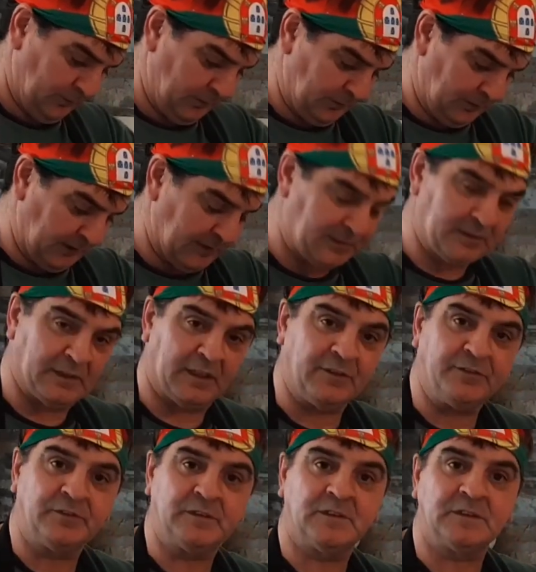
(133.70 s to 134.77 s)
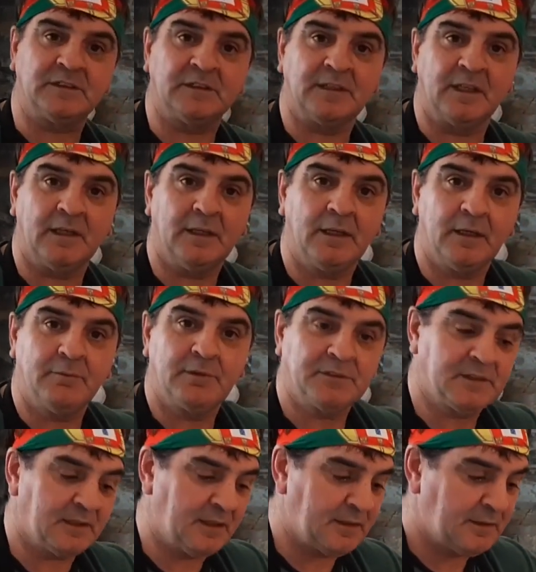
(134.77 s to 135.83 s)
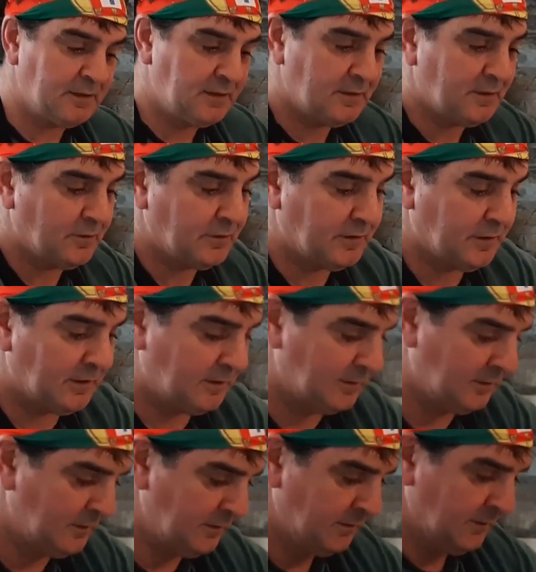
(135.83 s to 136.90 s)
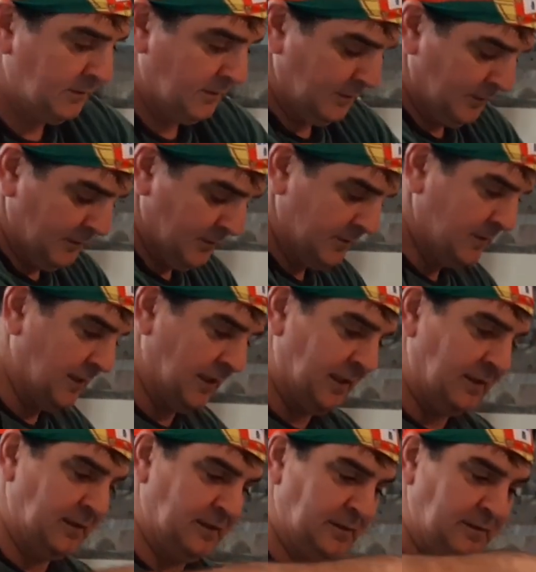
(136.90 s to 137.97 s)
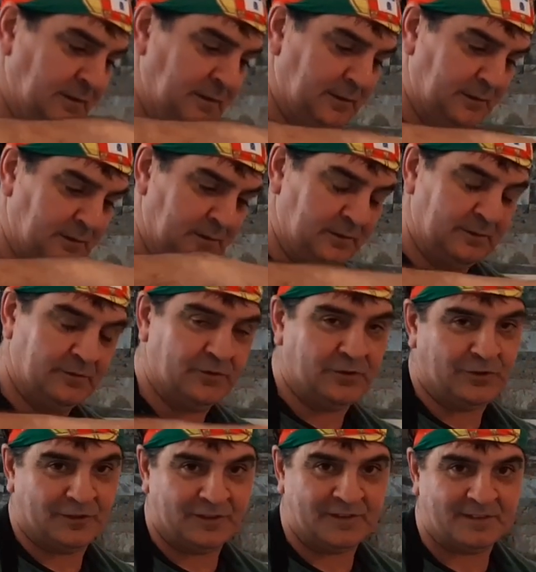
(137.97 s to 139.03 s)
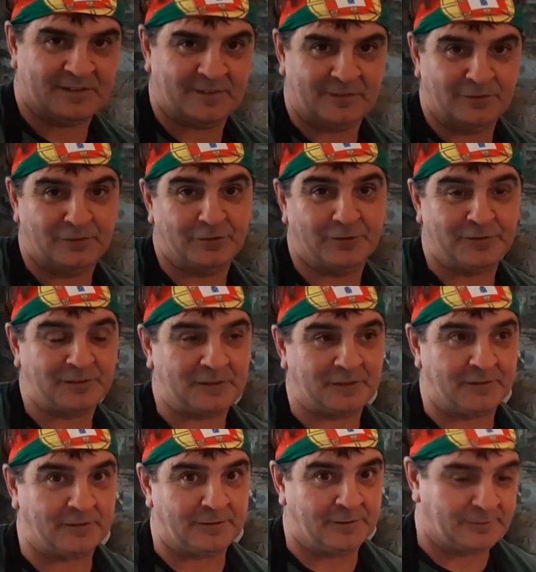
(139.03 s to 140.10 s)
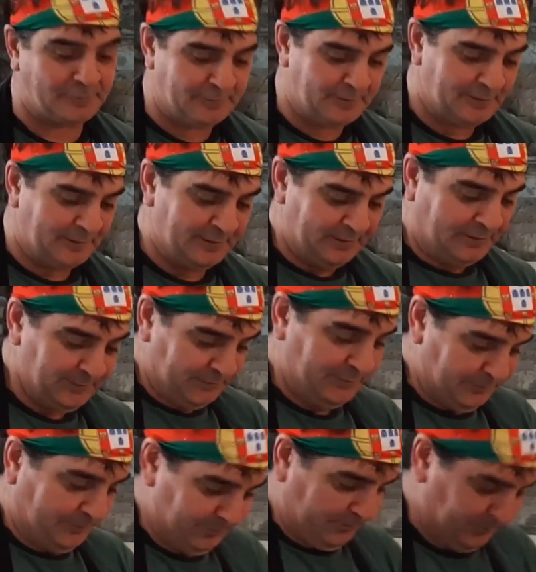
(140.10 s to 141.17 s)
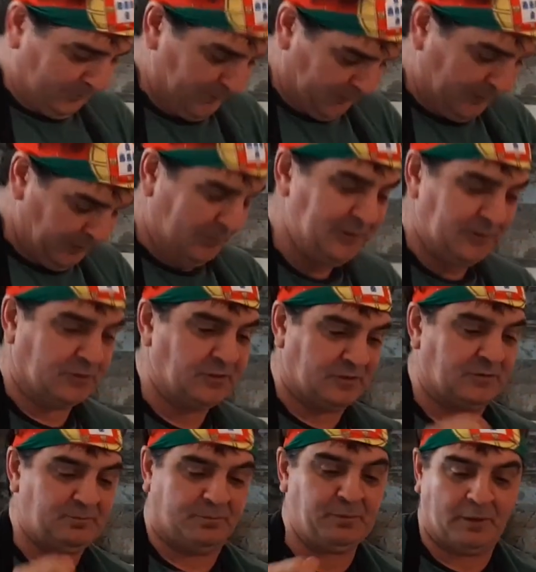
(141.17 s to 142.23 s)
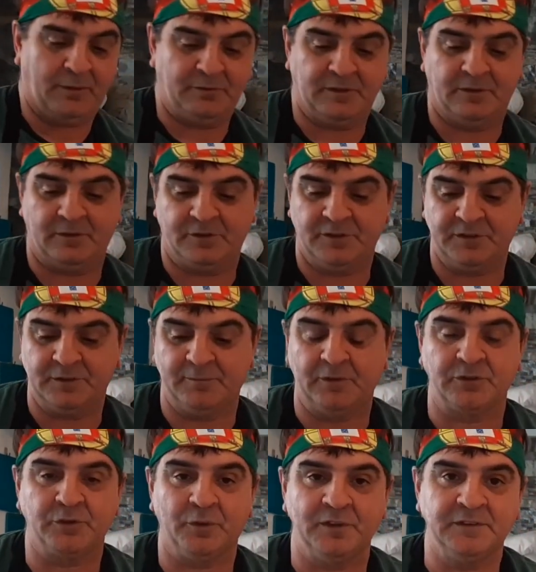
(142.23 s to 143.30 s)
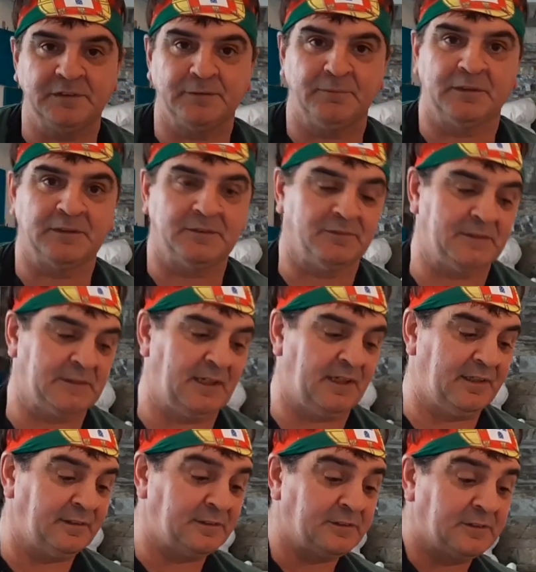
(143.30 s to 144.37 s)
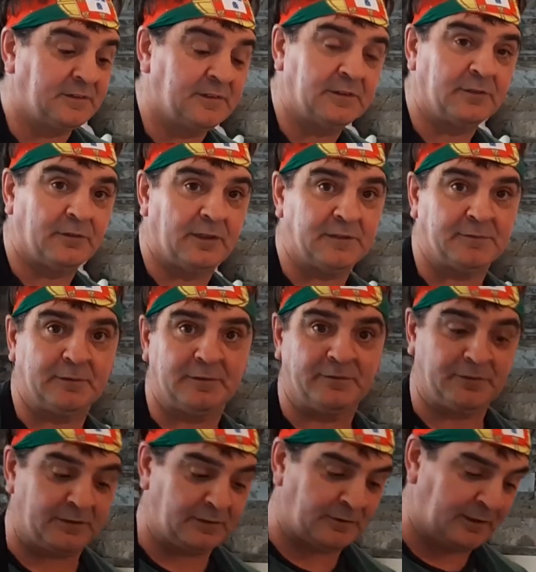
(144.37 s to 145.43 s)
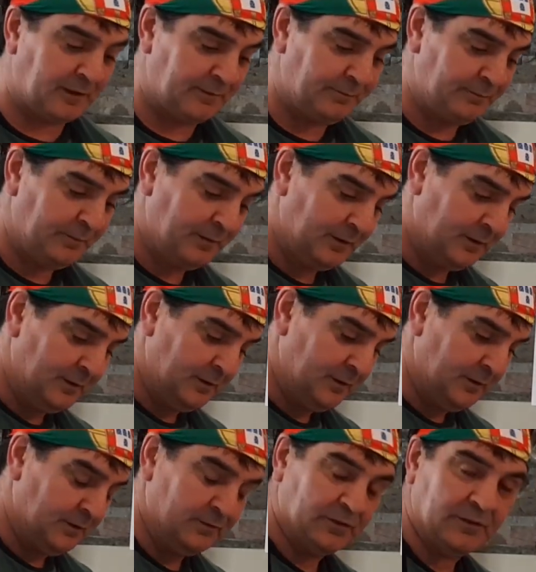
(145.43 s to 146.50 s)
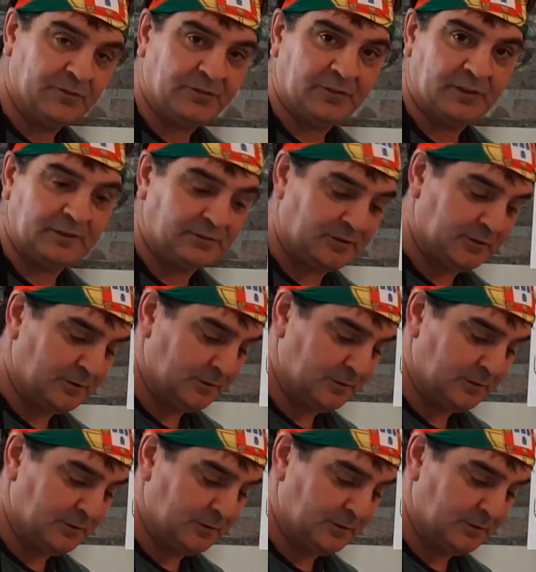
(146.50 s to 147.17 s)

That's enough. You see that? What you had in there? Okay. Italian. Of course, we know what you can do. You want to use probably just about twice as much of Italian as you did the raspberry vinaigrette for the flavor.